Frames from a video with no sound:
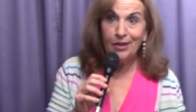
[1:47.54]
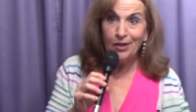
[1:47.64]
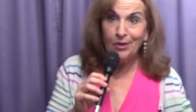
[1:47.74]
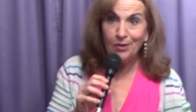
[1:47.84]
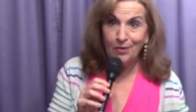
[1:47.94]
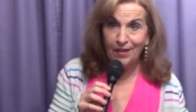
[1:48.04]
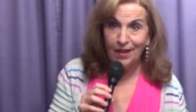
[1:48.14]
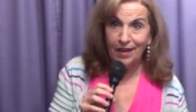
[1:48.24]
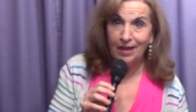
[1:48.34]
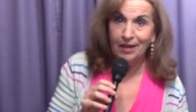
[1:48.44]
knew
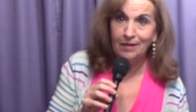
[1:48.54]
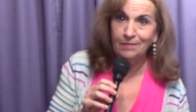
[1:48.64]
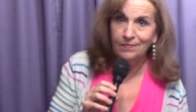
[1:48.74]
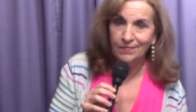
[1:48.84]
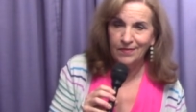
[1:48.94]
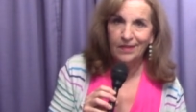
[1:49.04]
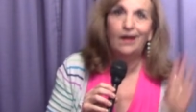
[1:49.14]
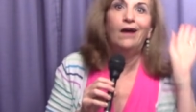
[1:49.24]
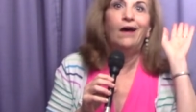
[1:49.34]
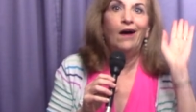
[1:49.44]
them.
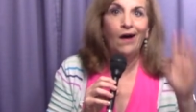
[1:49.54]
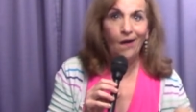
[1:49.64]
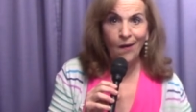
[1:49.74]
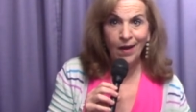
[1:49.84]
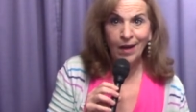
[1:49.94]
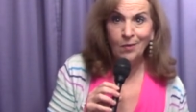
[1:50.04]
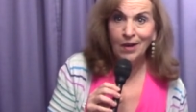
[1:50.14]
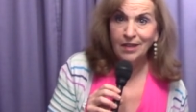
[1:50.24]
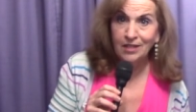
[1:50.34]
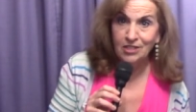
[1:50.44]
Oi,
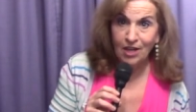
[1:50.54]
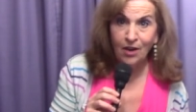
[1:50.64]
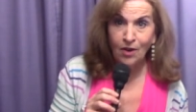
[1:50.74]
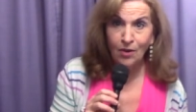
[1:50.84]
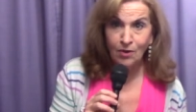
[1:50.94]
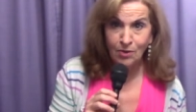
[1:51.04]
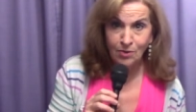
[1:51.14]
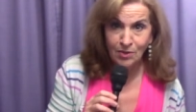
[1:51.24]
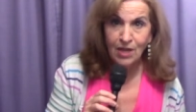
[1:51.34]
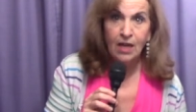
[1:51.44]
what a
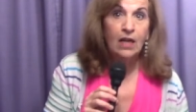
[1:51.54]
toad!